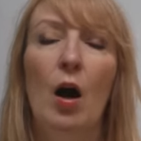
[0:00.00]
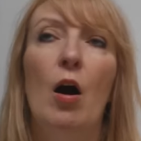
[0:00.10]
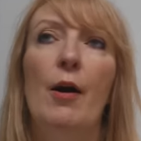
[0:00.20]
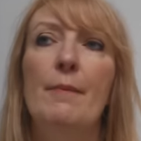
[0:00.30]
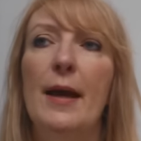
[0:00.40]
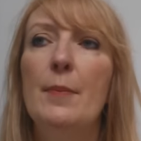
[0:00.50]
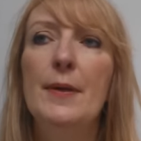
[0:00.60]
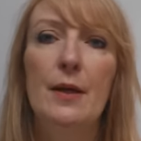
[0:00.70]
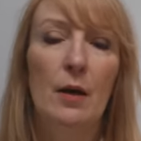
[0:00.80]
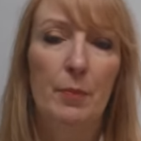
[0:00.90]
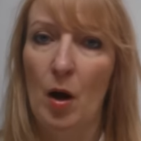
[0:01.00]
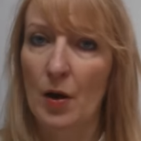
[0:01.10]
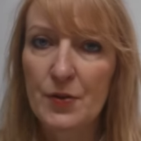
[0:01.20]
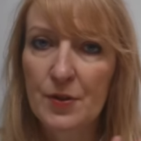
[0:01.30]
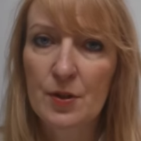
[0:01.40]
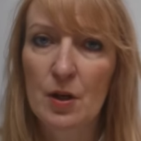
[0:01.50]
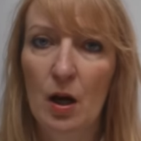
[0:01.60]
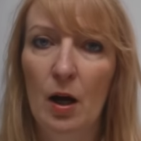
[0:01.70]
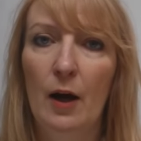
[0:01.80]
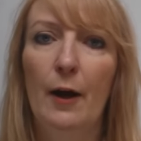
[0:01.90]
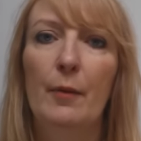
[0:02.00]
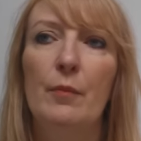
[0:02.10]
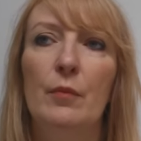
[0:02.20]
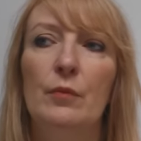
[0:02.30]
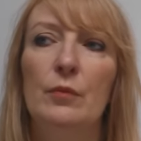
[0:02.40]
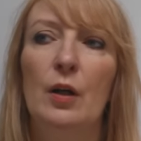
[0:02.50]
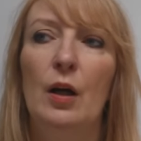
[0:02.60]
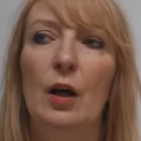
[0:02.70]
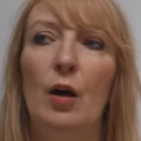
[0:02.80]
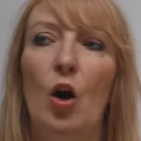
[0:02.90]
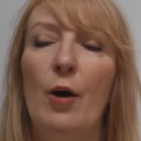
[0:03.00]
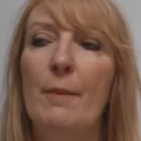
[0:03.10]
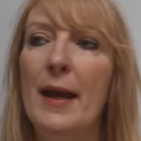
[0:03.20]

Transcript: or maybe a boss or